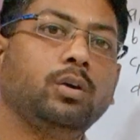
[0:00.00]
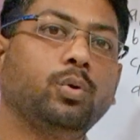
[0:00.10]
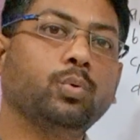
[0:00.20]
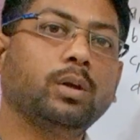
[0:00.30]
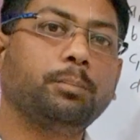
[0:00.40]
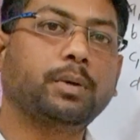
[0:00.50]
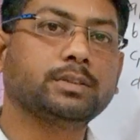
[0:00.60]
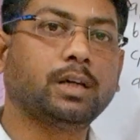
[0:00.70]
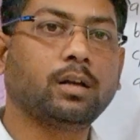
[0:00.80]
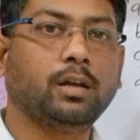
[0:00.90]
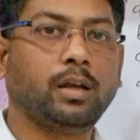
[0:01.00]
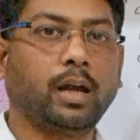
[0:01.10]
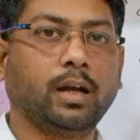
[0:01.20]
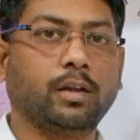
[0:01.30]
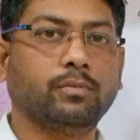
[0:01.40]
2 numbers are
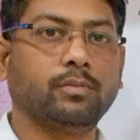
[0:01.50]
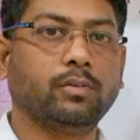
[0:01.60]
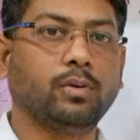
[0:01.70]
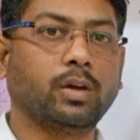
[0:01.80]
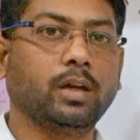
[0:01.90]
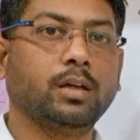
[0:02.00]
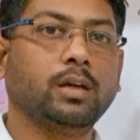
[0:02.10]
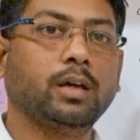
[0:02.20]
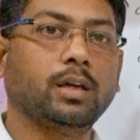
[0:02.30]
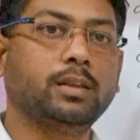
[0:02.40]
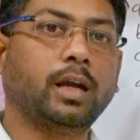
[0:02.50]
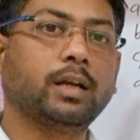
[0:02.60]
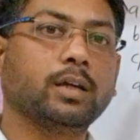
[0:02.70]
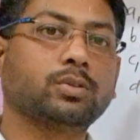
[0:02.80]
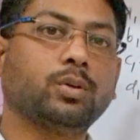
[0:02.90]
negative. Okay, in
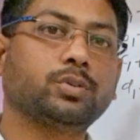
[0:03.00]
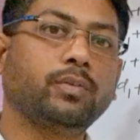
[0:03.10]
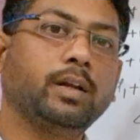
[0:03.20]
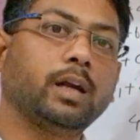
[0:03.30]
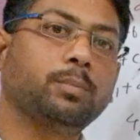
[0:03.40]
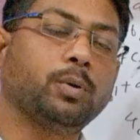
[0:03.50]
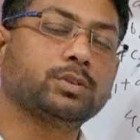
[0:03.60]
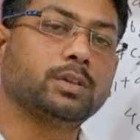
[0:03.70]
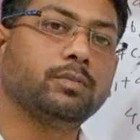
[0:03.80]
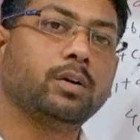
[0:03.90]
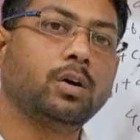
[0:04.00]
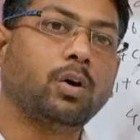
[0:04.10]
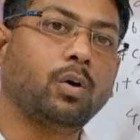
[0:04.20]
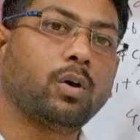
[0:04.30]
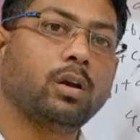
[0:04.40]
that case also we'll get positive,
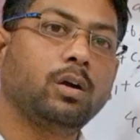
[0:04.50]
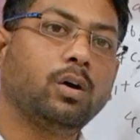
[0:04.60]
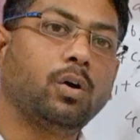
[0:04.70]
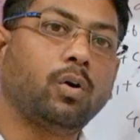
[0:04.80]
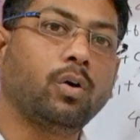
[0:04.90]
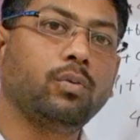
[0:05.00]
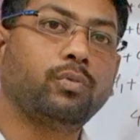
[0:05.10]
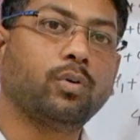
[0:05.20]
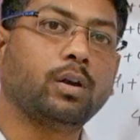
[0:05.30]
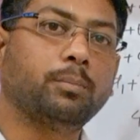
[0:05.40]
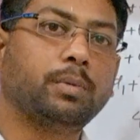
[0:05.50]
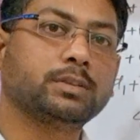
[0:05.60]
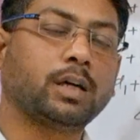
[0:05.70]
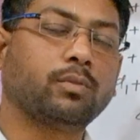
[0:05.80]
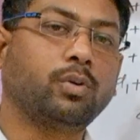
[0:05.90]
or all 4
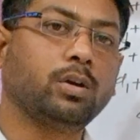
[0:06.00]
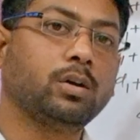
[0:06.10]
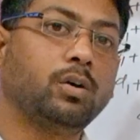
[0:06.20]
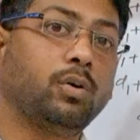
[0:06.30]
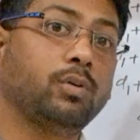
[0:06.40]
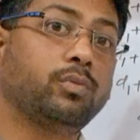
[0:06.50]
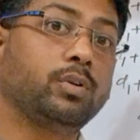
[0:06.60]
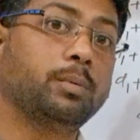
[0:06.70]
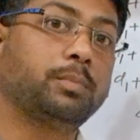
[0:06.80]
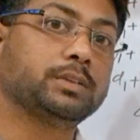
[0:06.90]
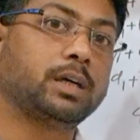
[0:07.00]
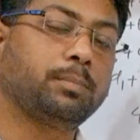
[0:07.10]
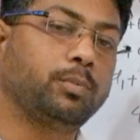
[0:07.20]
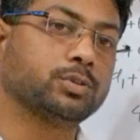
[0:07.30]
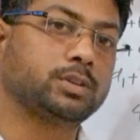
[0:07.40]
numbers are what? All 4 numbers are
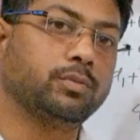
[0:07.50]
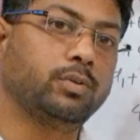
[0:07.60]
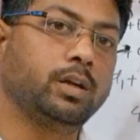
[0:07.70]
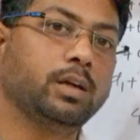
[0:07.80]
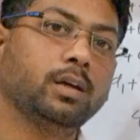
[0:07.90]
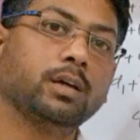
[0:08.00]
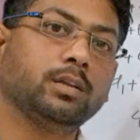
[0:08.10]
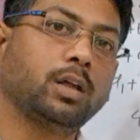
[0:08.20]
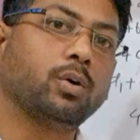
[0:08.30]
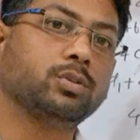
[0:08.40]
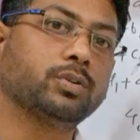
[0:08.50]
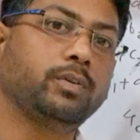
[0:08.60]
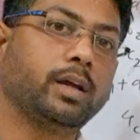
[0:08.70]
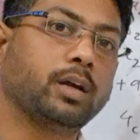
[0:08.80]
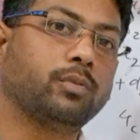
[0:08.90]
positive only, then also
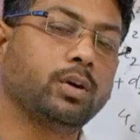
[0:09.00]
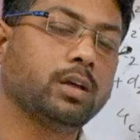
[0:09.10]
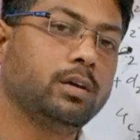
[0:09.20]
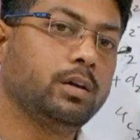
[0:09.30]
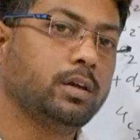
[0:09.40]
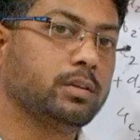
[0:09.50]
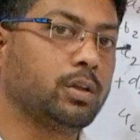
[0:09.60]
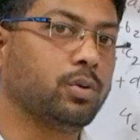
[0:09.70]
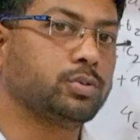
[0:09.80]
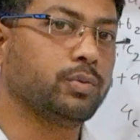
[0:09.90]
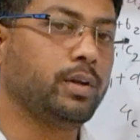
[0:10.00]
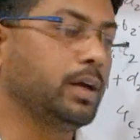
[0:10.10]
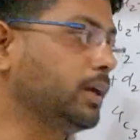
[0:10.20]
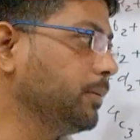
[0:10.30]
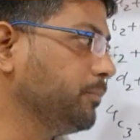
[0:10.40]
we'll get what? Then also we'll
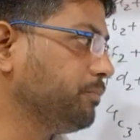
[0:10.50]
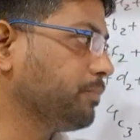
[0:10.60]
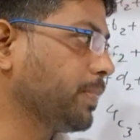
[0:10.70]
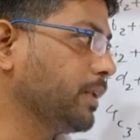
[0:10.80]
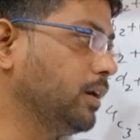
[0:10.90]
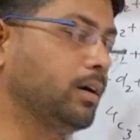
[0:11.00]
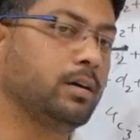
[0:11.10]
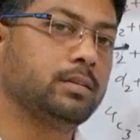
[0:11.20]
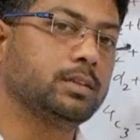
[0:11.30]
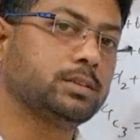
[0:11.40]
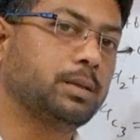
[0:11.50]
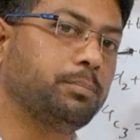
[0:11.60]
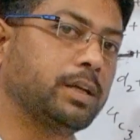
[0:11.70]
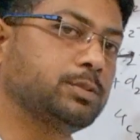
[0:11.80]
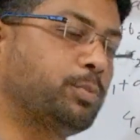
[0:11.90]
get this
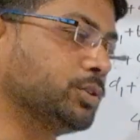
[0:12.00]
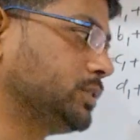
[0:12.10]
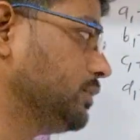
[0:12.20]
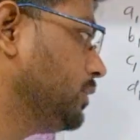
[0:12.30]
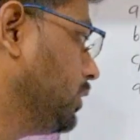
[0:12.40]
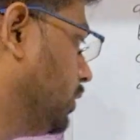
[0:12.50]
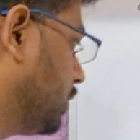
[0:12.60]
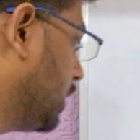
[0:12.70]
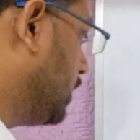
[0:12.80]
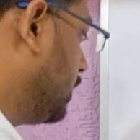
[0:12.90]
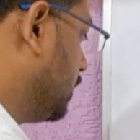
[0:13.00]
number is positive. Okay,